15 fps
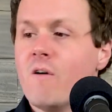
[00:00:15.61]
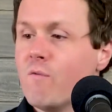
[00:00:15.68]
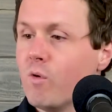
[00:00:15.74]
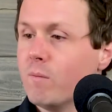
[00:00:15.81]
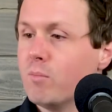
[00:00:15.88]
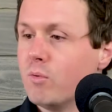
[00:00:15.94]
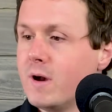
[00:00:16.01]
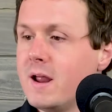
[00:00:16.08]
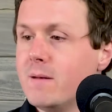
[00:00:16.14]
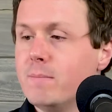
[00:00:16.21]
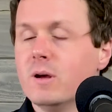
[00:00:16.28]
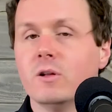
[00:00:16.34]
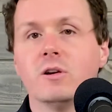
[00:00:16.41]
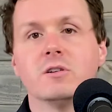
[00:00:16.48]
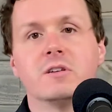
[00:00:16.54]
for brand
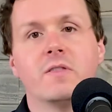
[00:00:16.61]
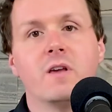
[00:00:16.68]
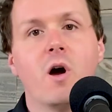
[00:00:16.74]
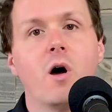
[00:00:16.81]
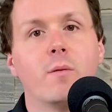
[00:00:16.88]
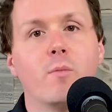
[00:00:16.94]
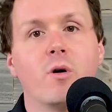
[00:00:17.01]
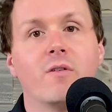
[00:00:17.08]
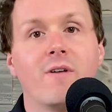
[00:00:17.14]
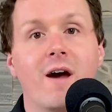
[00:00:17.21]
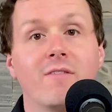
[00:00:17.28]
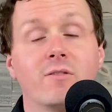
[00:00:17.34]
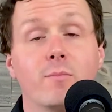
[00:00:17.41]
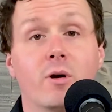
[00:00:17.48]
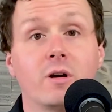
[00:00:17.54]
builders in the automotive
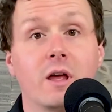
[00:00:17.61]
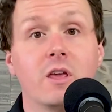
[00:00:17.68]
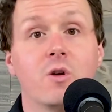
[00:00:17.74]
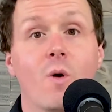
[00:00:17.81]
aftermarket.